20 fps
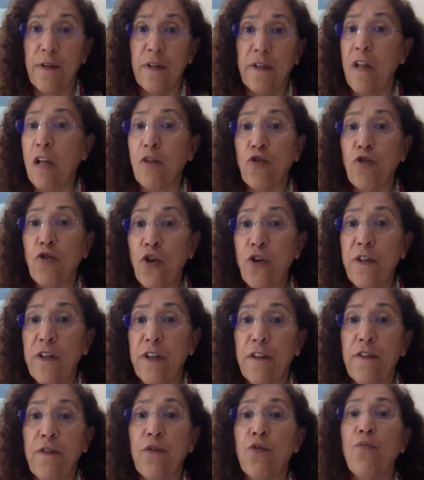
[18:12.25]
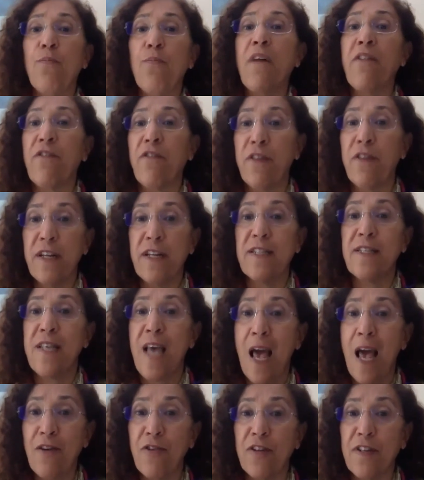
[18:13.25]
not only through monthly
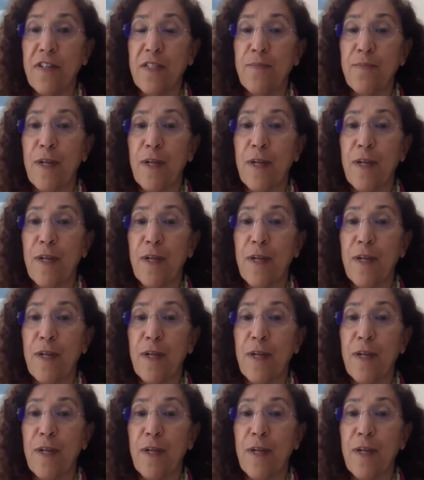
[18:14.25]
salaries,